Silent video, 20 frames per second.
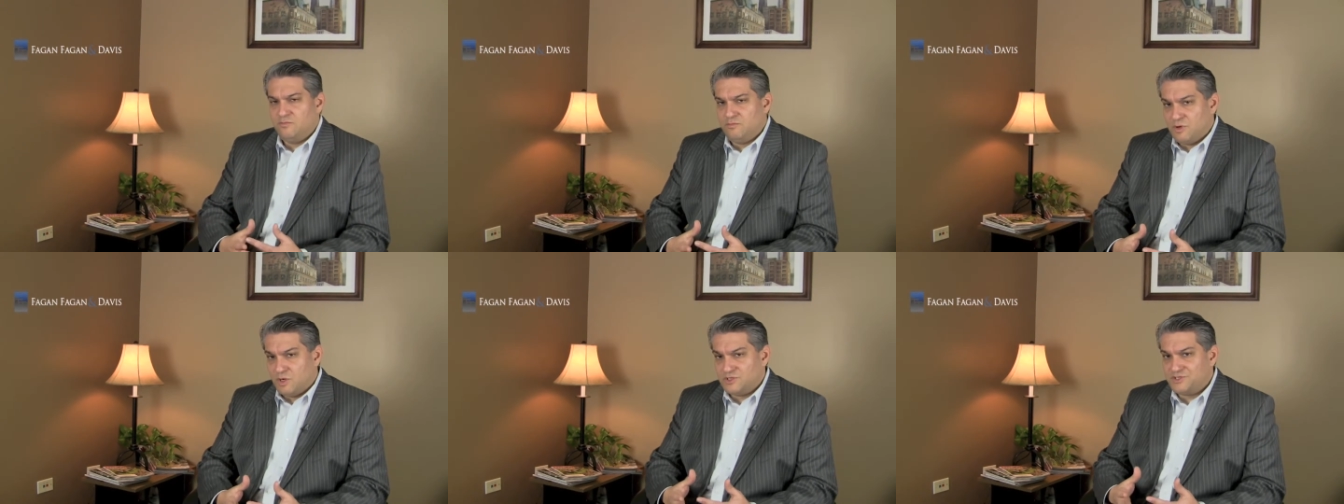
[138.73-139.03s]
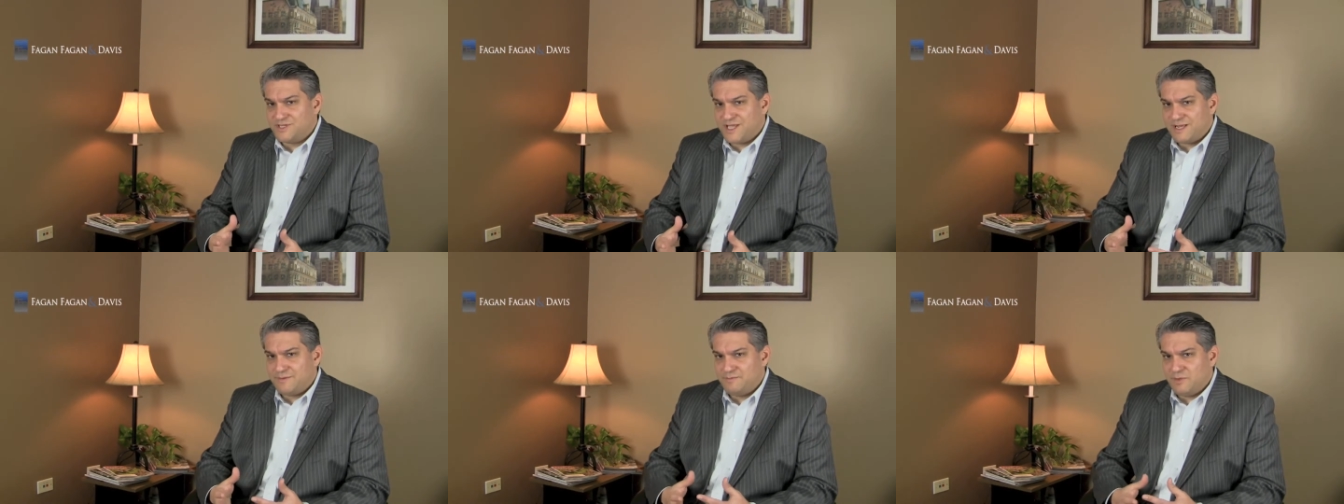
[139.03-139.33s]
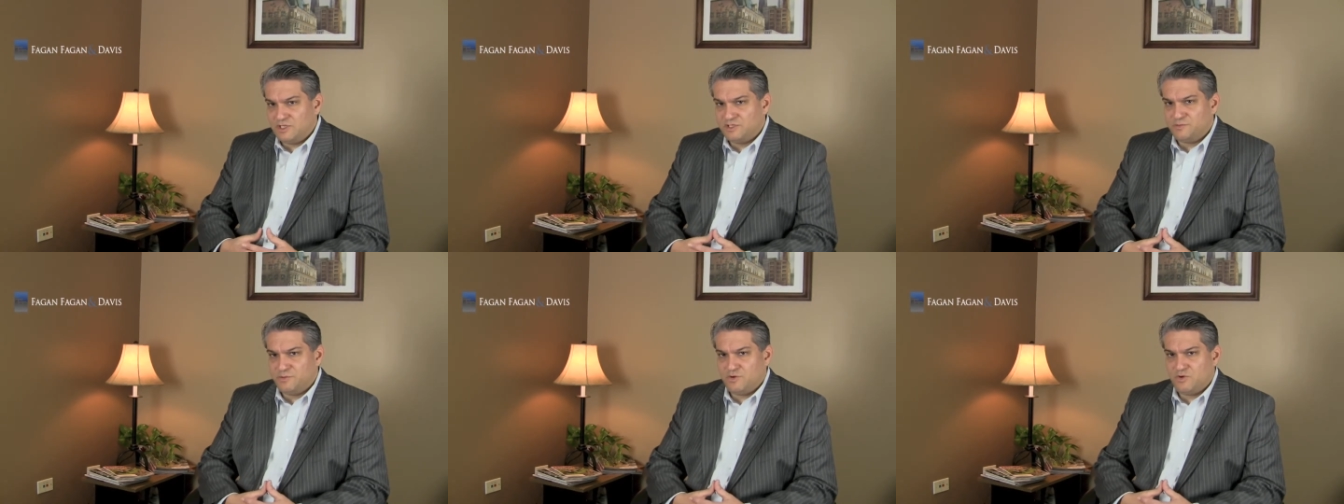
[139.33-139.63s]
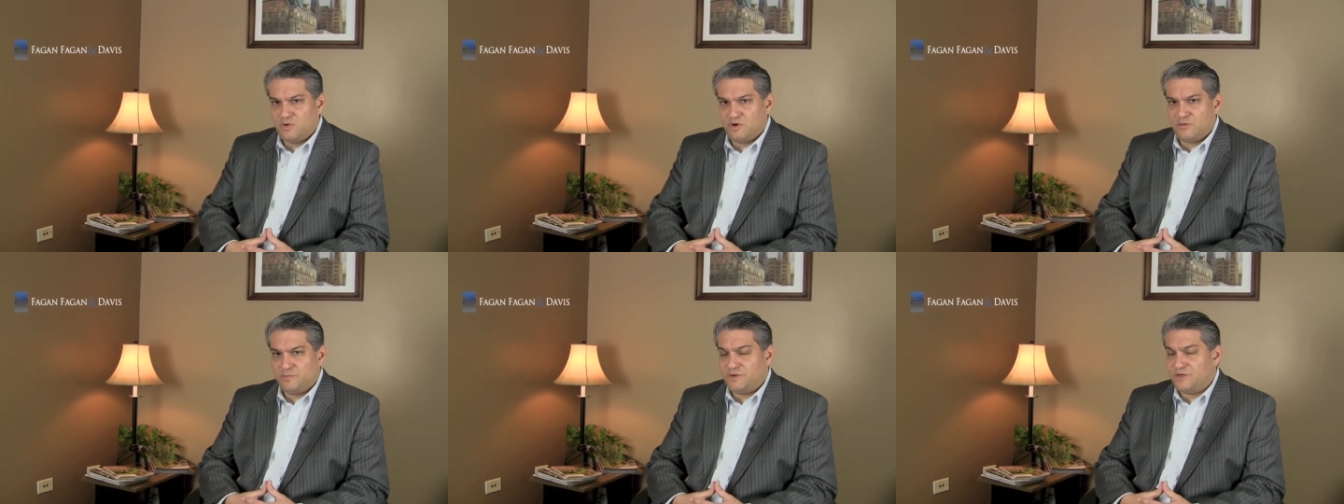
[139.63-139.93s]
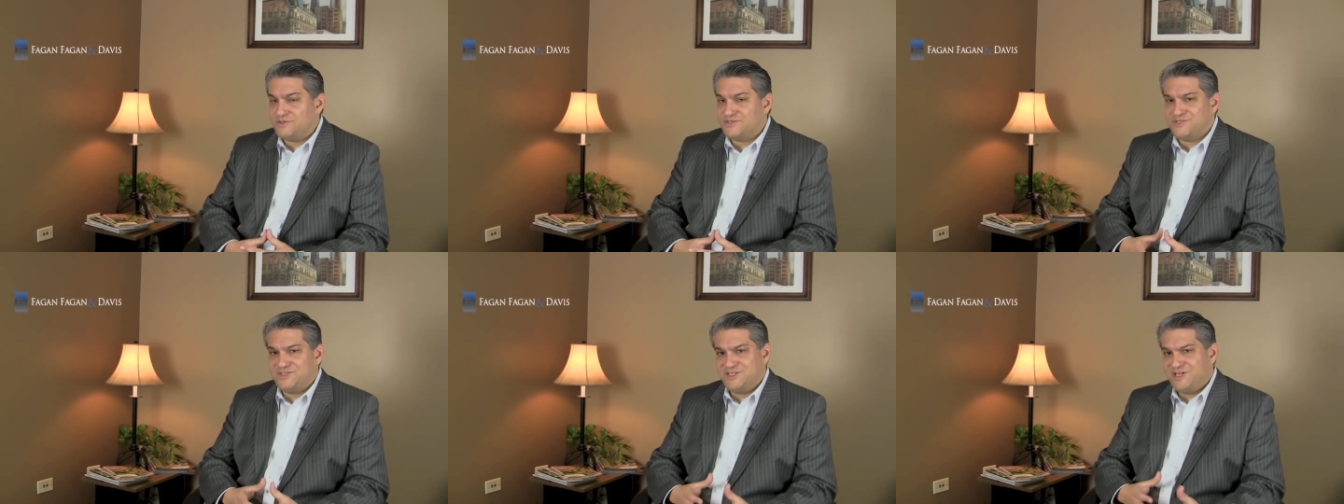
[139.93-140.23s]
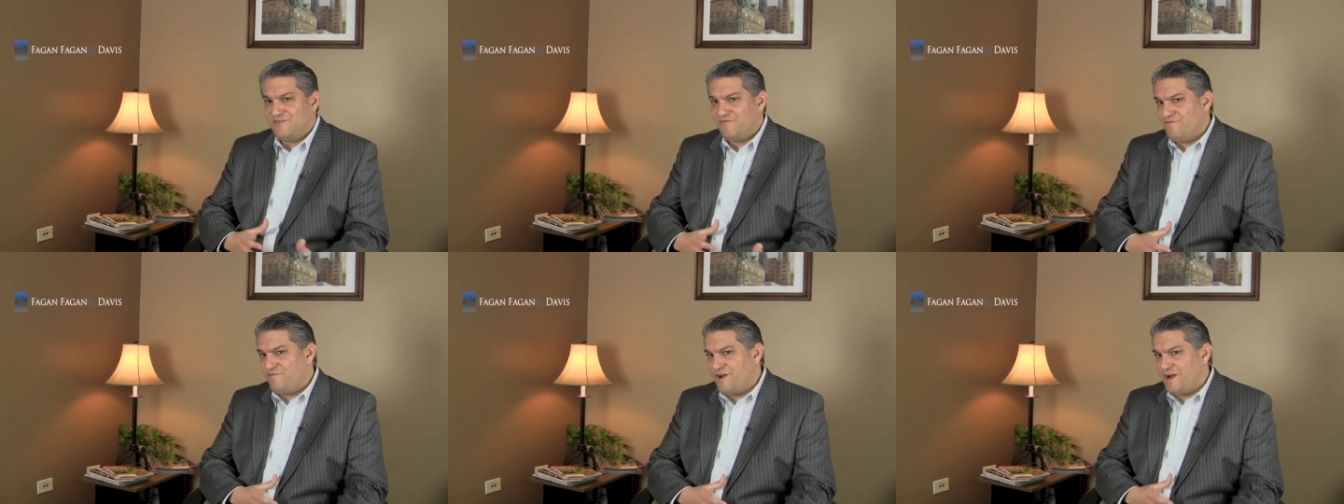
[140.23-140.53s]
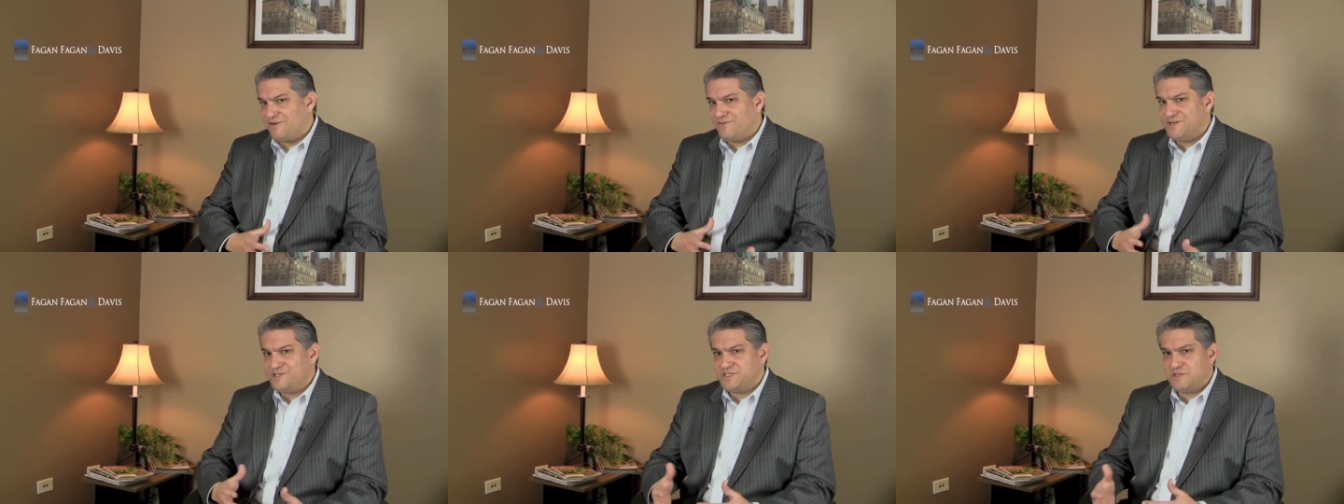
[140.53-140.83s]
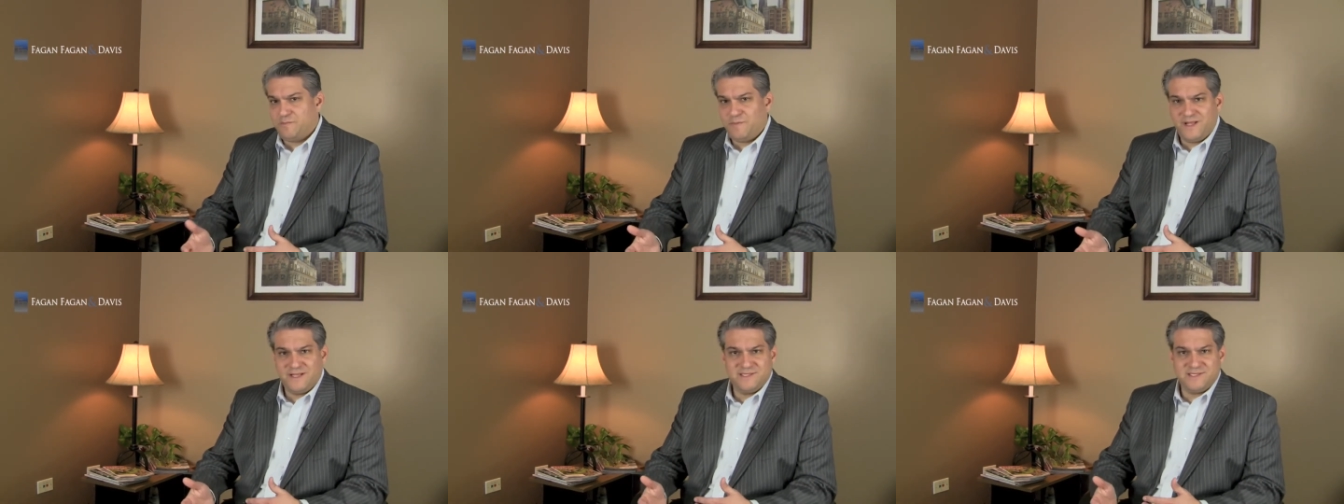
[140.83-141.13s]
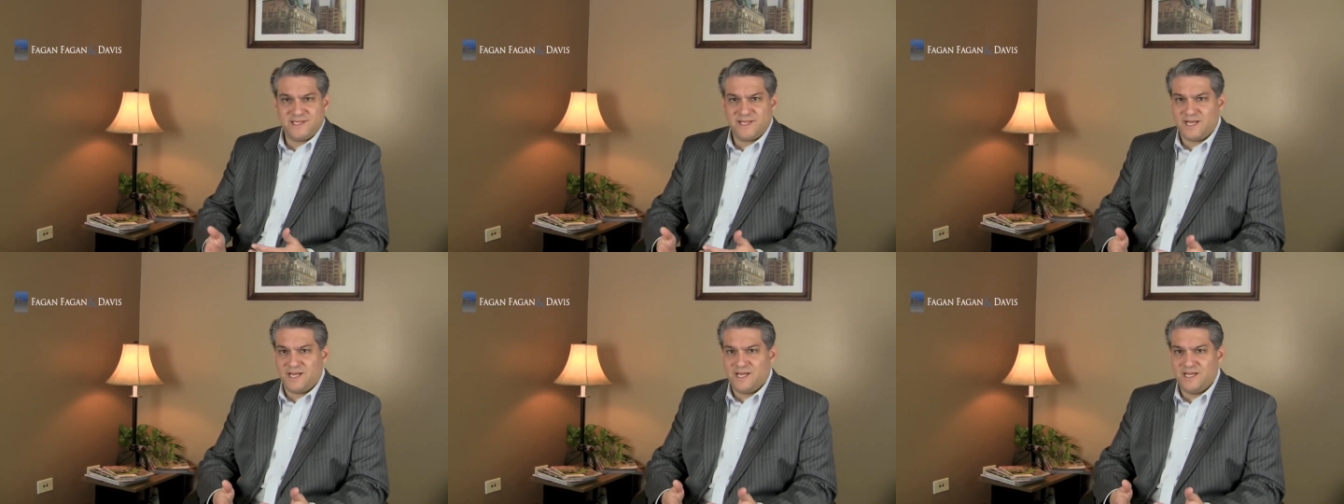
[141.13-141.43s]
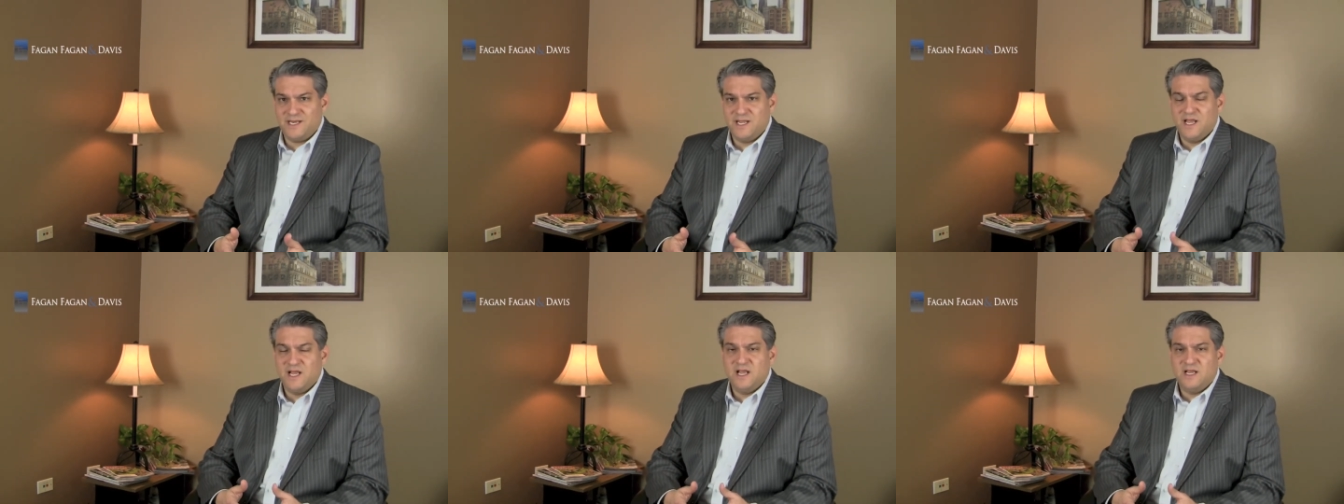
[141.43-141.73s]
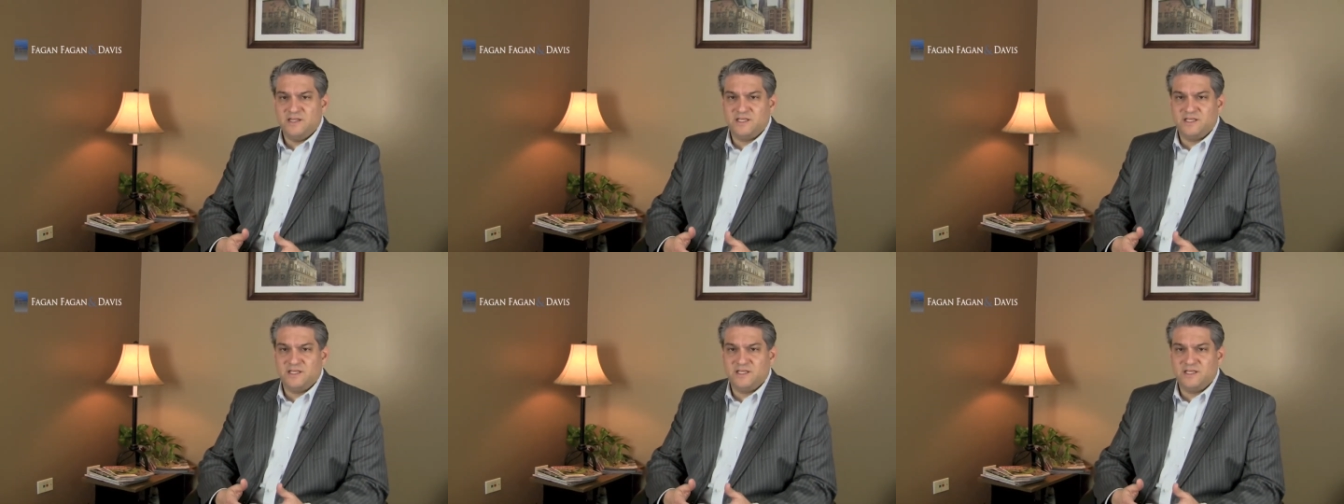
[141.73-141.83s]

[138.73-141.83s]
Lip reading: Most take multiple court appearances, and it varies depending on